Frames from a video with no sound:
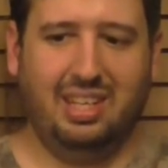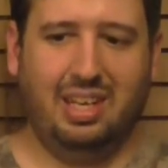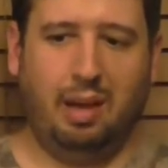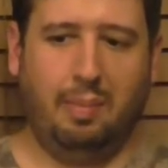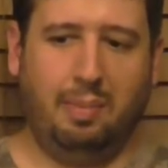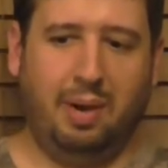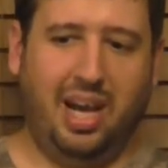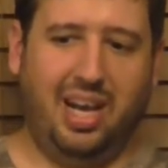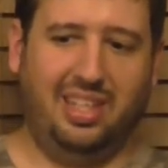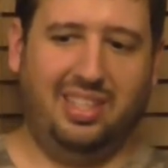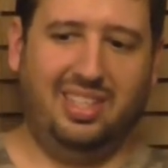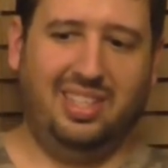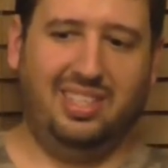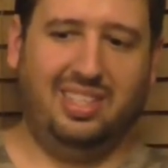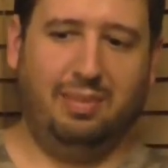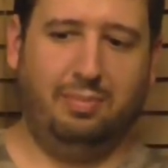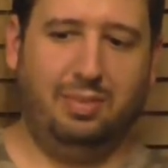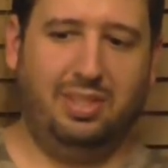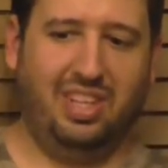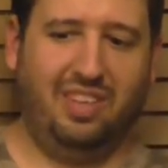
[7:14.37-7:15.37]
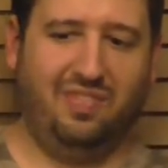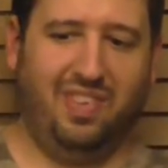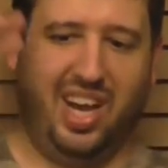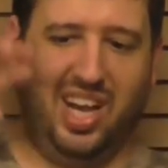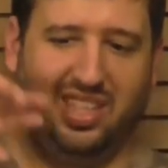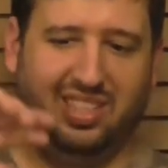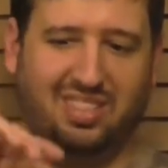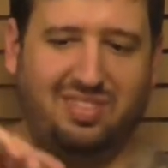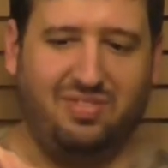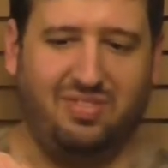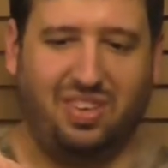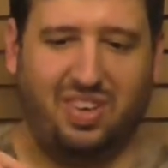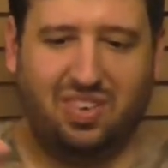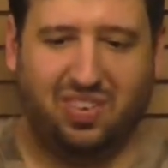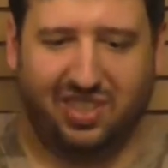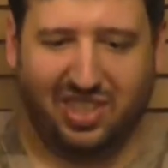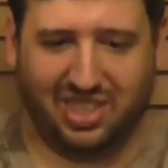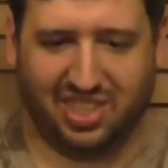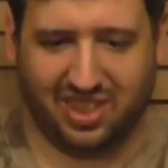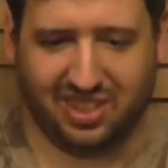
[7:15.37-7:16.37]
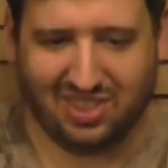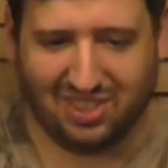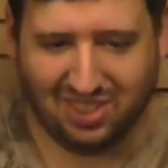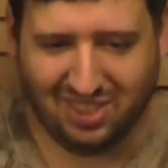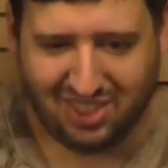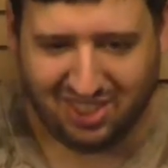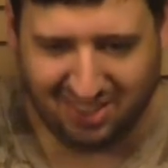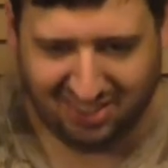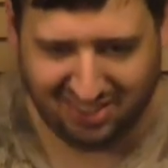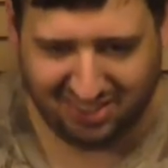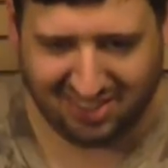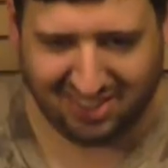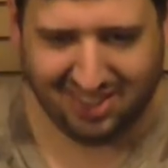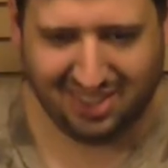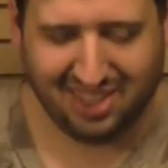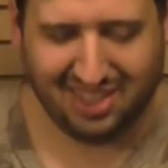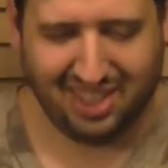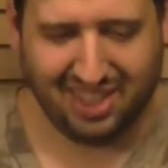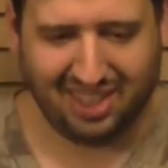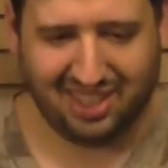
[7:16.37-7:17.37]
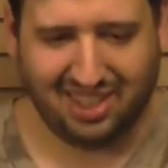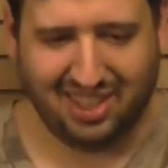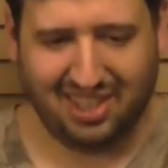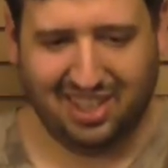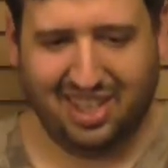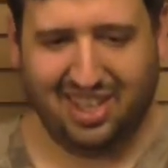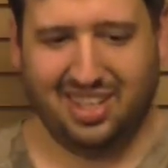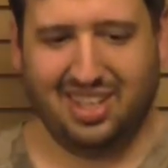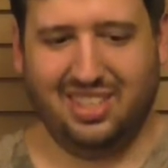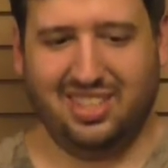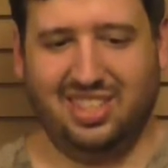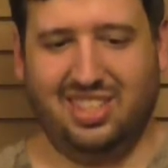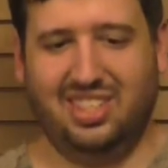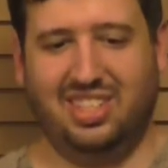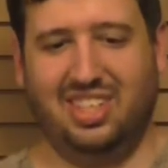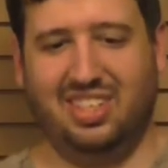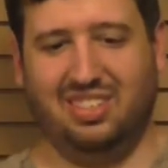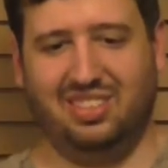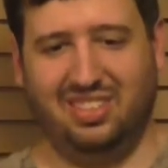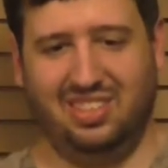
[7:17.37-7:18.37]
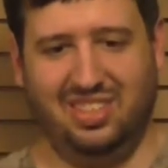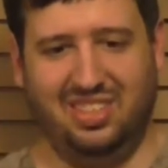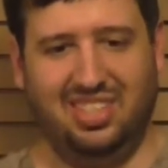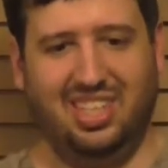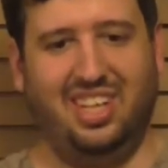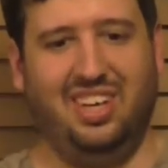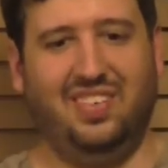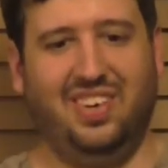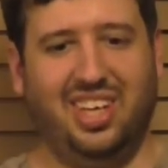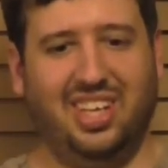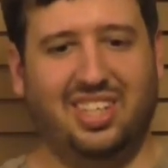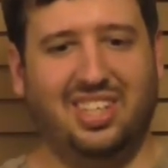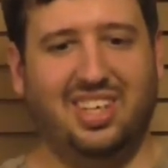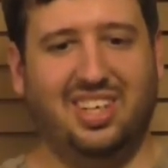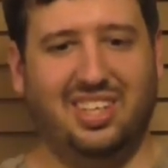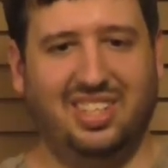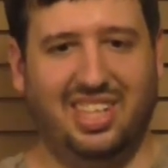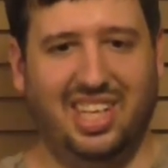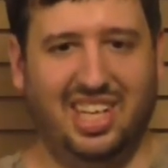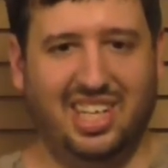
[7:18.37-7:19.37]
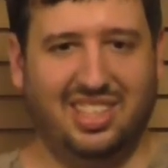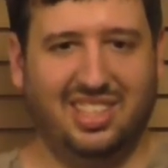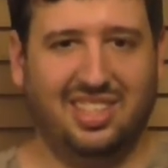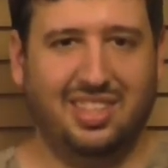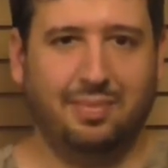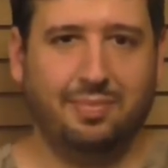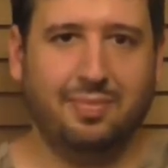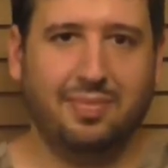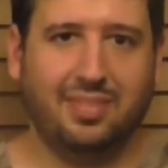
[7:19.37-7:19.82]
about some cheap ass former jungle juice. He call he calls it jungle juice. I don't know why he called it that.